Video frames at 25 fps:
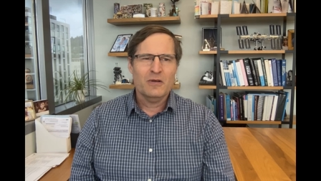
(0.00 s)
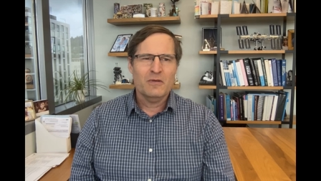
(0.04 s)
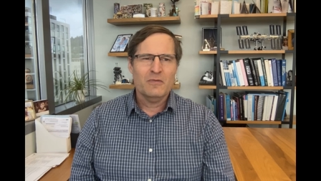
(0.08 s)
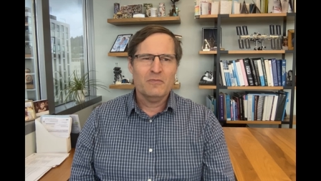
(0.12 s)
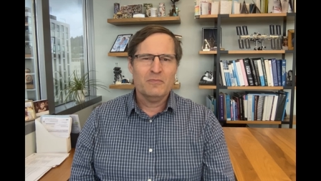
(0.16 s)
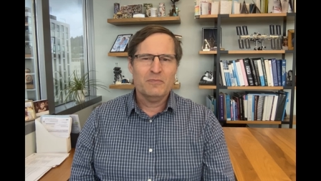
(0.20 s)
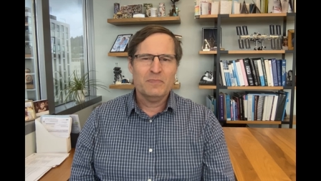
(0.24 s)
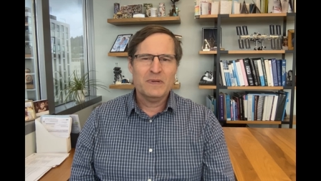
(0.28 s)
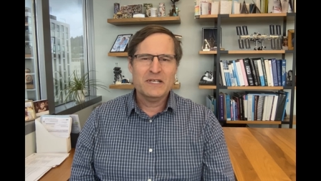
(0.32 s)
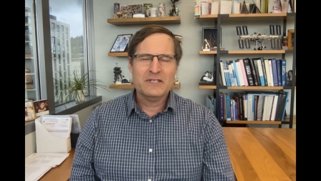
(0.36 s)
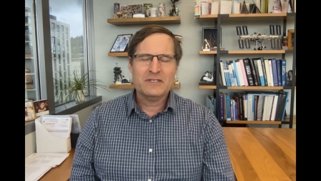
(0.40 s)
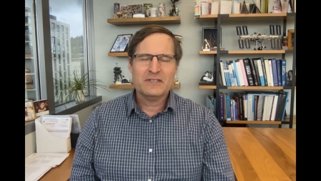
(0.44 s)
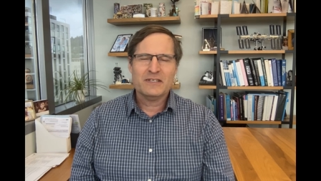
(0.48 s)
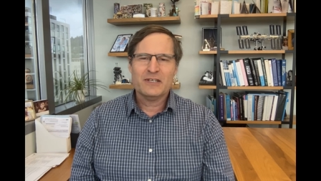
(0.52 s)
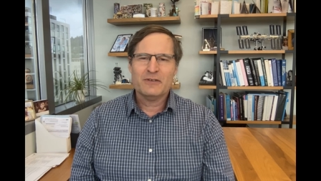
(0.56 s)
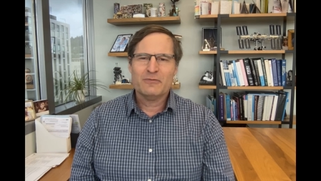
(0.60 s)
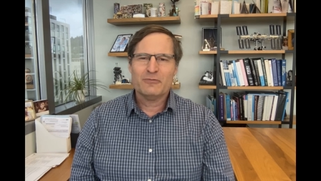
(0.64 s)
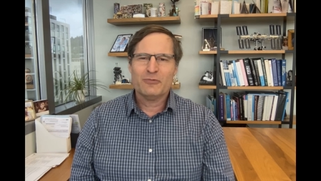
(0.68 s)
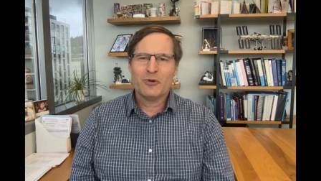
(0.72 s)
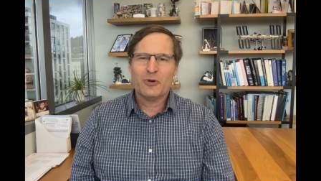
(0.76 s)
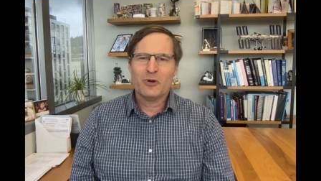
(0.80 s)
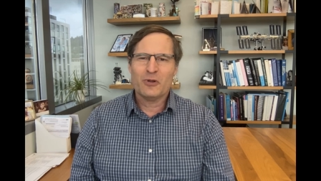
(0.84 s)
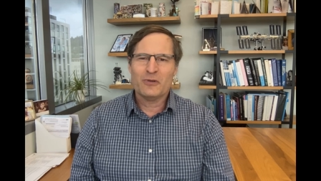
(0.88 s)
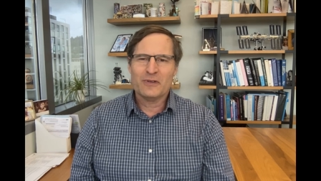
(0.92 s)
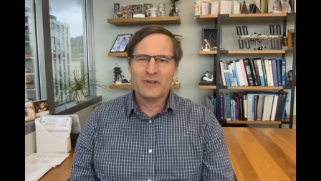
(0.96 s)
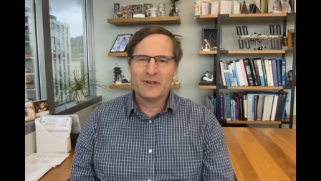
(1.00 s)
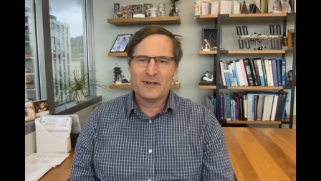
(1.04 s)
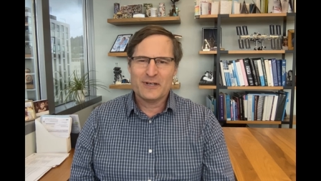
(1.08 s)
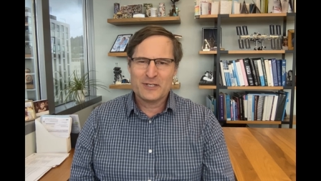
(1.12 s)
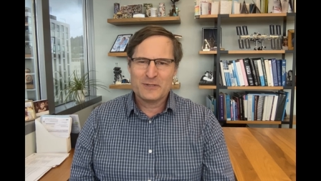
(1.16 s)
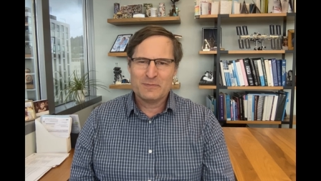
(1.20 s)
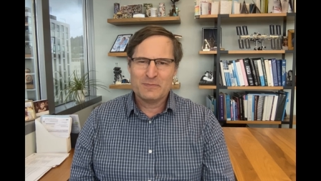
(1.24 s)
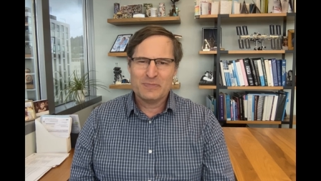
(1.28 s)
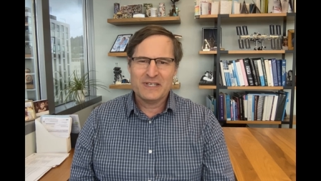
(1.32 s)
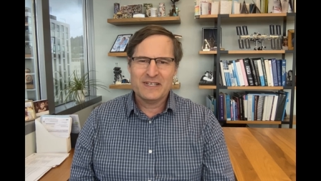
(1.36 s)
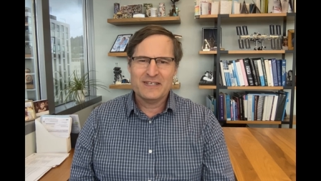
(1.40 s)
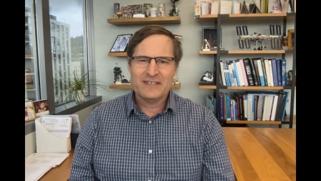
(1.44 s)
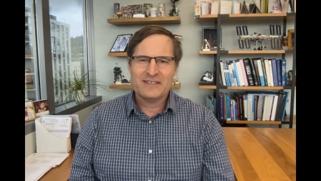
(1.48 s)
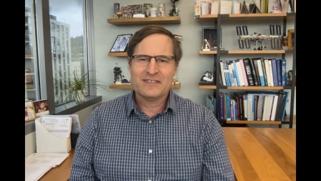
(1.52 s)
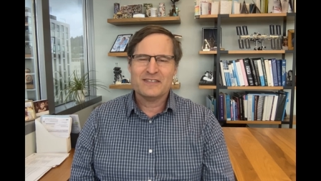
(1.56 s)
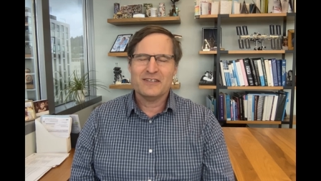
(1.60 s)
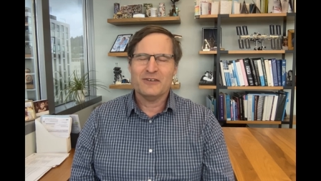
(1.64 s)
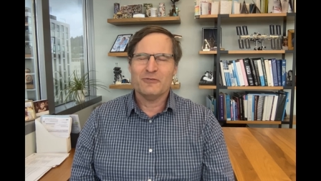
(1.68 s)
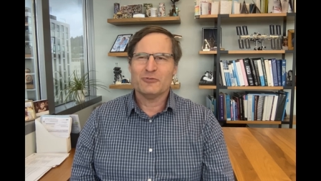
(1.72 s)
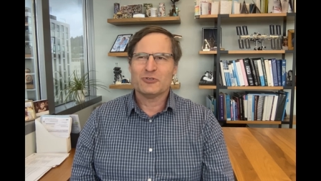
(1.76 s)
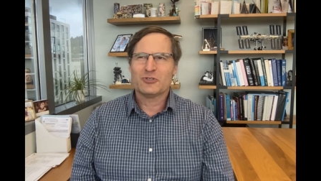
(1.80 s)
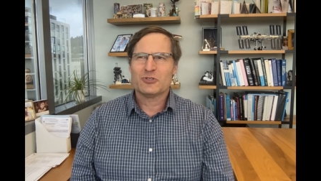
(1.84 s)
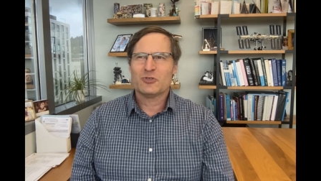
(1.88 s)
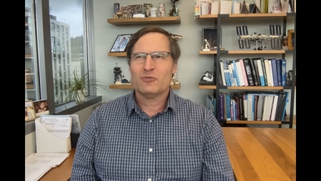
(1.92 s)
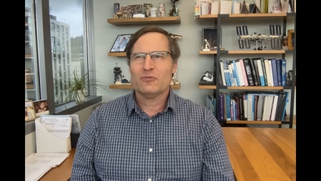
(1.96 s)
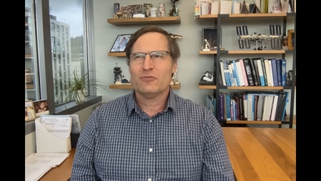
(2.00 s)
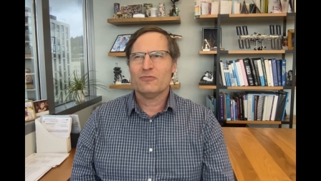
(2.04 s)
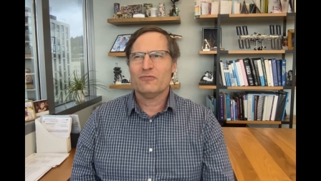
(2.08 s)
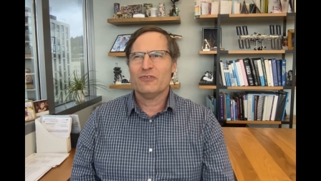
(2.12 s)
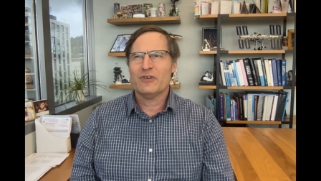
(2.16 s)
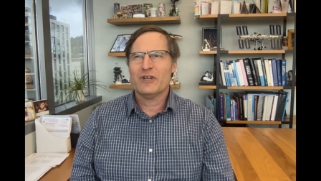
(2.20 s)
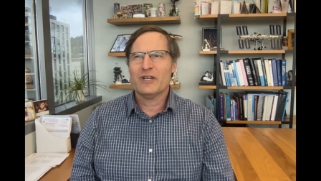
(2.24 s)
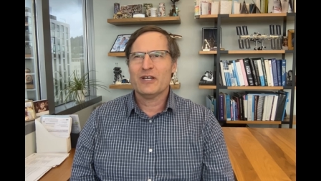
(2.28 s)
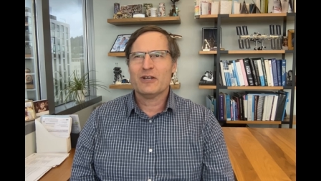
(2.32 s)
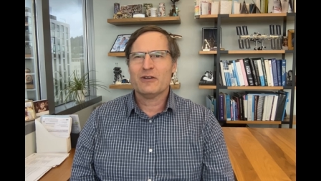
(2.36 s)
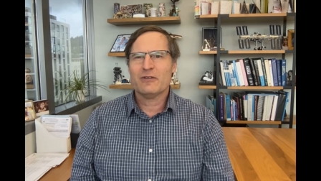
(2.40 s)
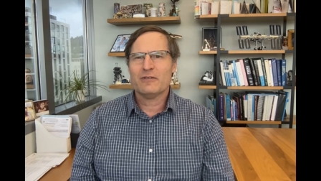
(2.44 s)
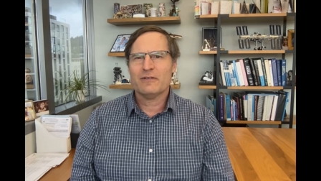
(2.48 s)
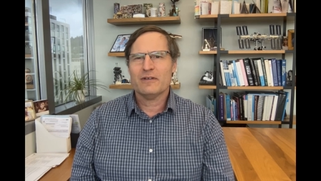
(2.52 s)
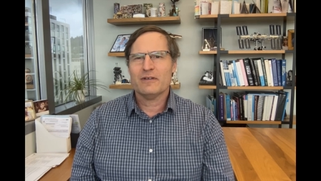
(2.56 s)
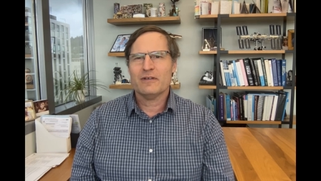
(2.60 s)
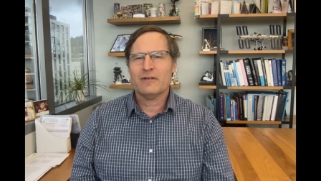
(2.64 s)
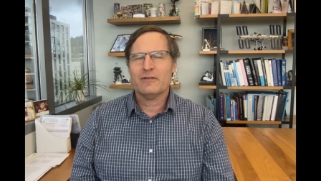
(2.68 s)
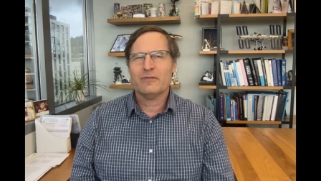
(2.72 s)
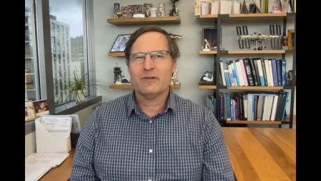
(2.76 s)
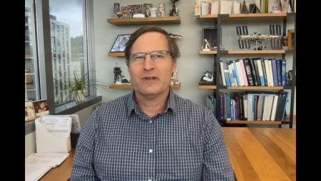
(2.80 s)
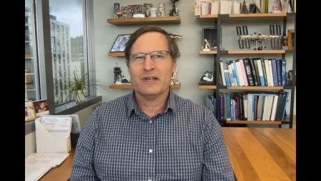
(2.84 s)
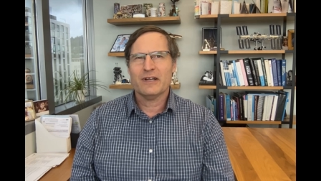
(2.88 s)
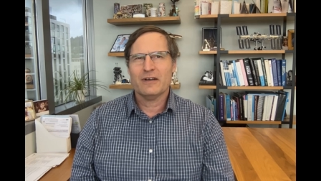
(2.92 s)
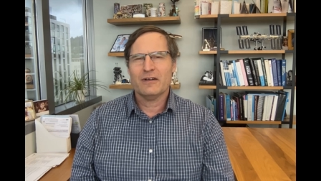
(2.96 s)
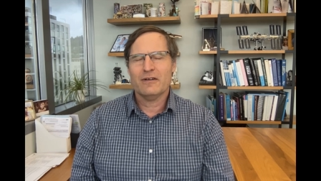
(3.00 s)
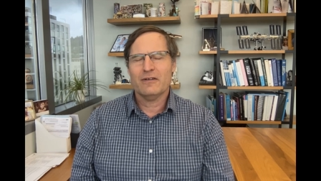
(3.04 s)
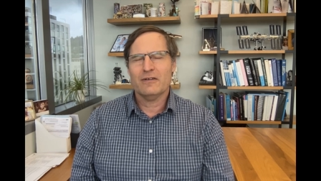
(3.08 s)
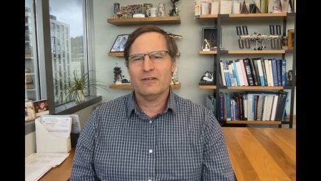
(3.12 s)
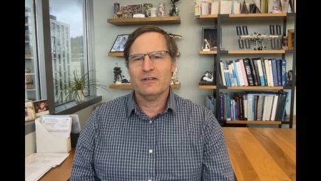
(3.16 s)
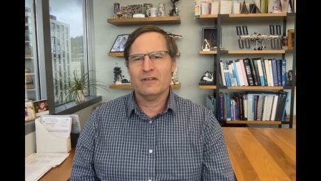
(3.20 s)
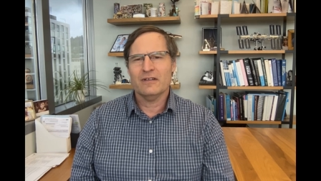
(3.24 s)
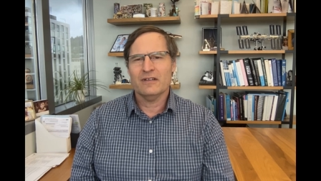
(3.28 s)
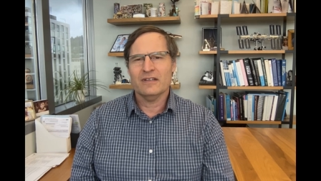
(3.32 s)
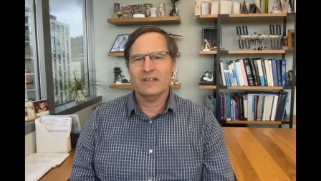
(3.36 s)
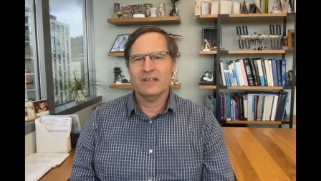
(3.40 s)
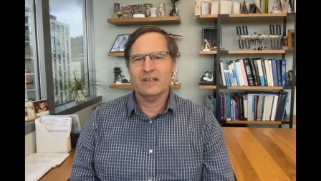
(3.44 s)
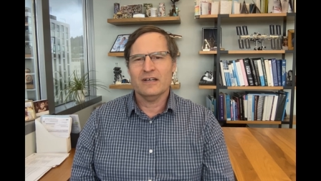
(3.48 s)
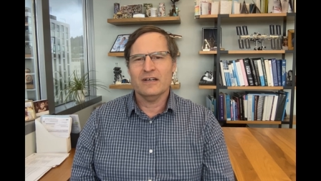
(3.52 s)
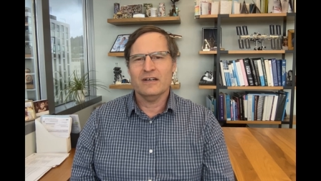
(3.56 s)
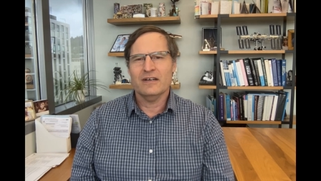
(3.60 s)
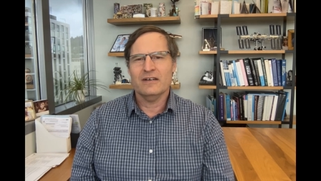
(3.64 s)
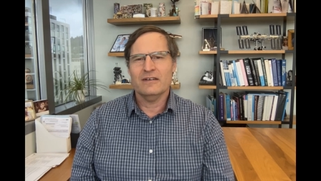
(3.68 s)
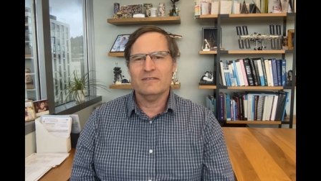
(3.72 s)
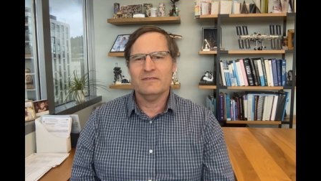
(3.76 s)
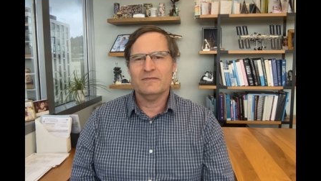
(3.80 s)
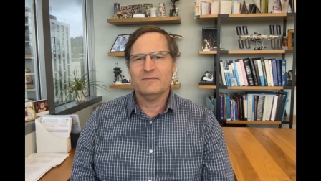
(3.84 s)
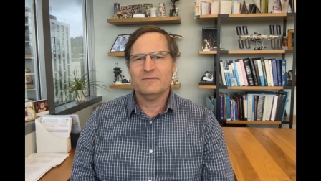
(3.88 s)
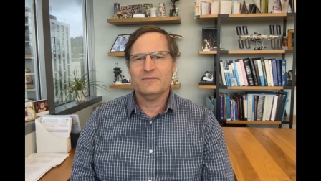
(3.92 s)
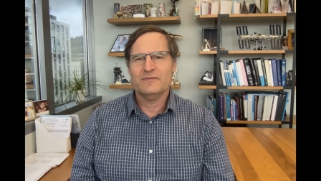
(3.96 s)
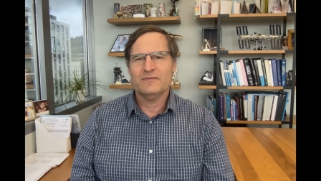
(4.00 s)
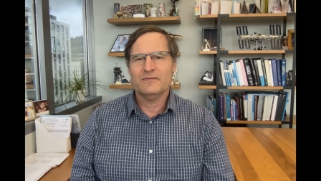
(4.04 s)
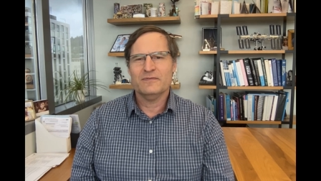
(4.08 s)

basically wrote a large piece that was very critical of